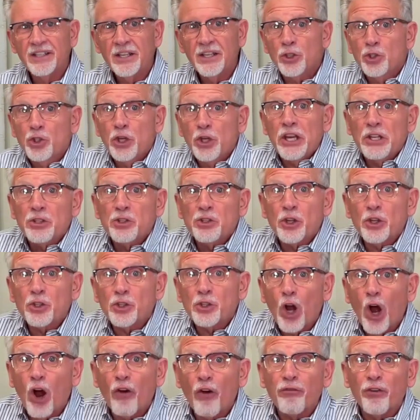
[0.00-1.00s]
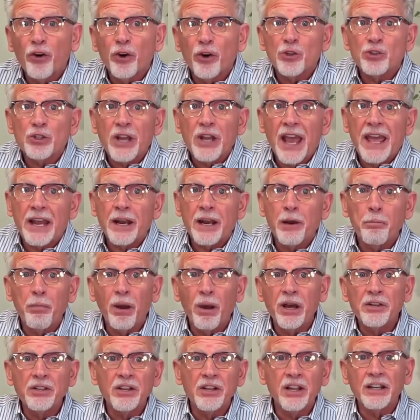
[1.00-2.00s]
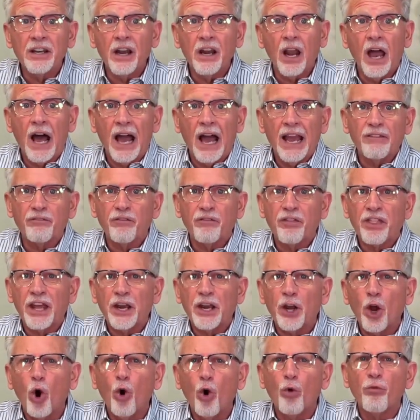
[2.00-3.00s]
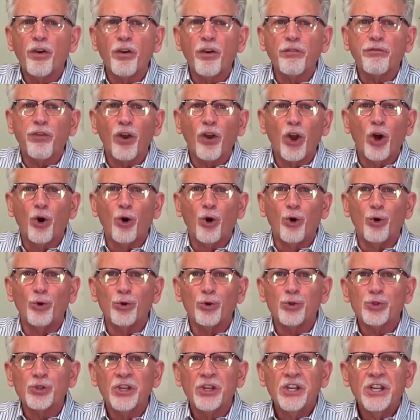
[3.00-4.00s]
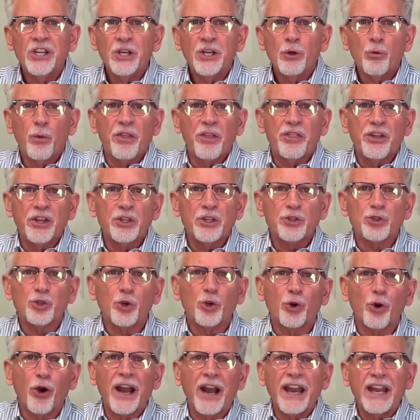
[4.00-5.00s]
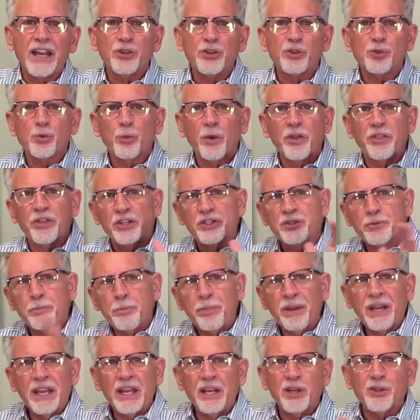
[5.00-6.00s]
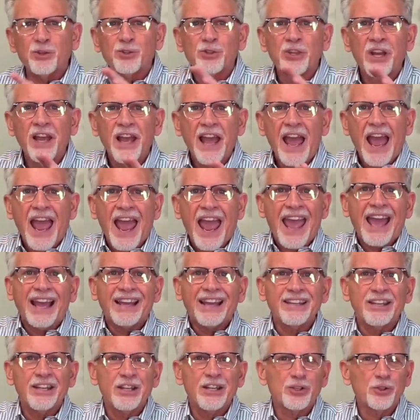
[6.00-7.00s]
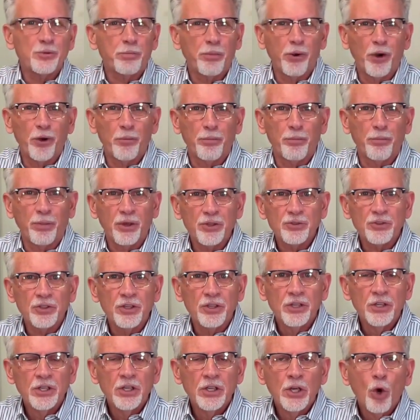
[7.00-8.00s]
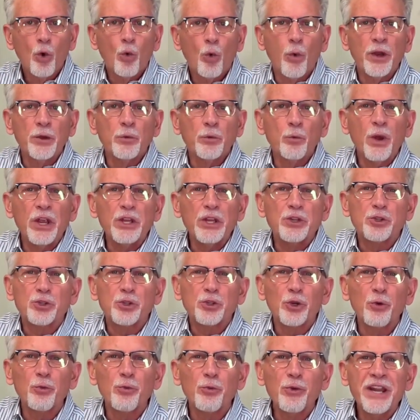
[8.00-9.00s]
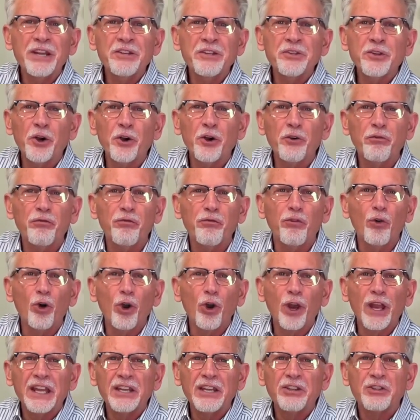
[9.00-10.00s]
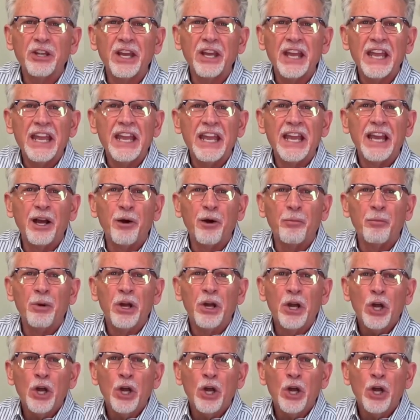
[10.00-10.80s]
Jesus offers an abundant life that overflows with His grace, with His peace, and His purpose. When we surrender fully to Him,